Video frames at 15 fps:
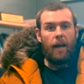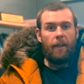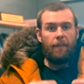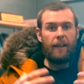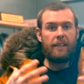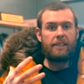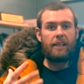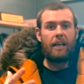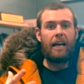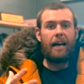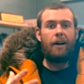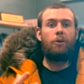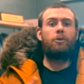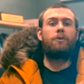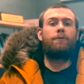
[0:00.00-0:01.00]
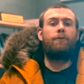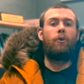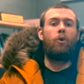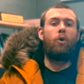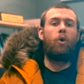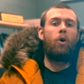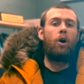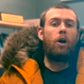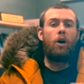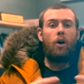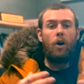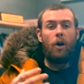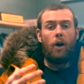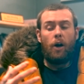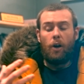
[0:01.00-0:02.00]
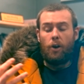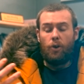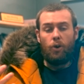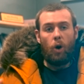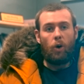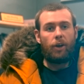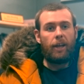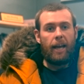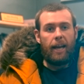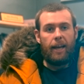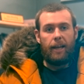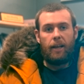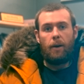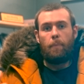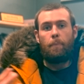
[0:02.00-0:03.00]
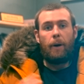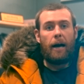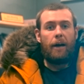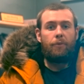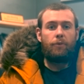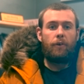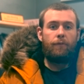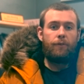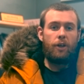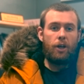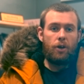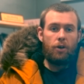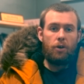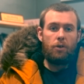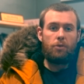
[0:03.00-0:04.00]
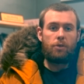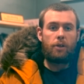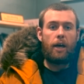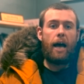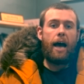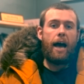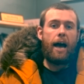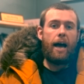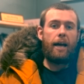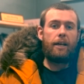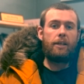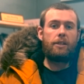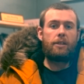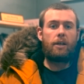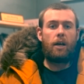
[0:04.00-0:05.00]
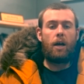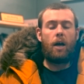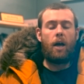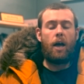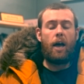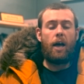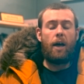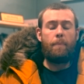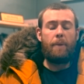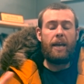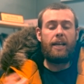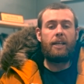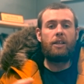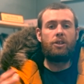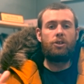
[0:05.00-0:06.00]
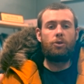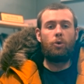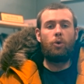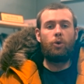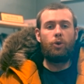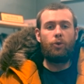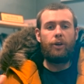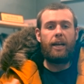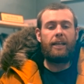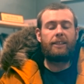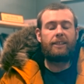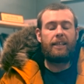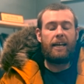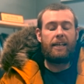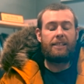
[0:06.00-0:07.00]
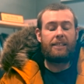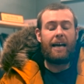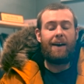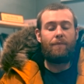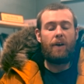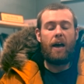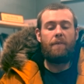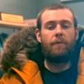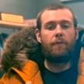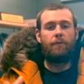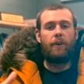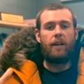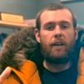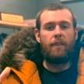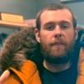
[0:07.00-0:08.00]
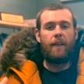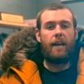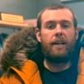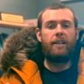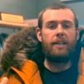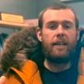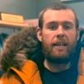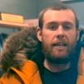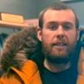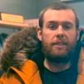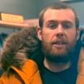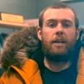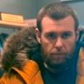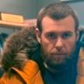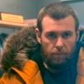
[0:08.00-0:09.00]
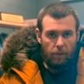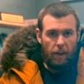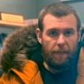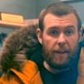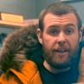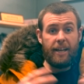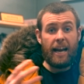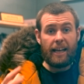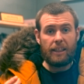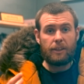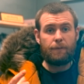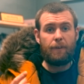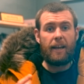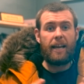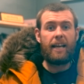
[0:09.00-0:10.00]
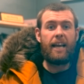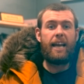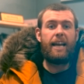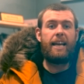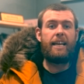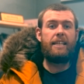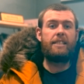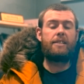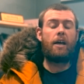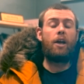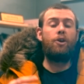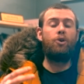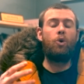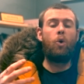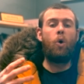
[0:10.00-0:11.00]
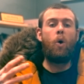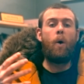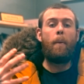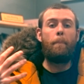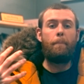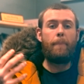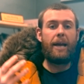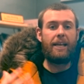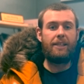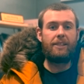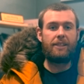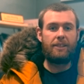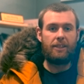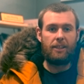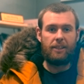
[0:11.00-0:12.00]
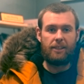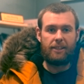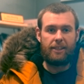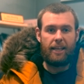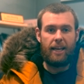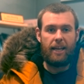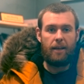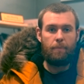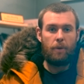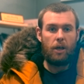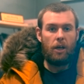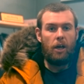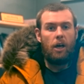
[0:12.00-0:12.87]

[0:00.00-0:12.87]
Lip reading: This allows for not getting bad reviews and making sure your next guests have everything they need. The next thing is your maintenance team.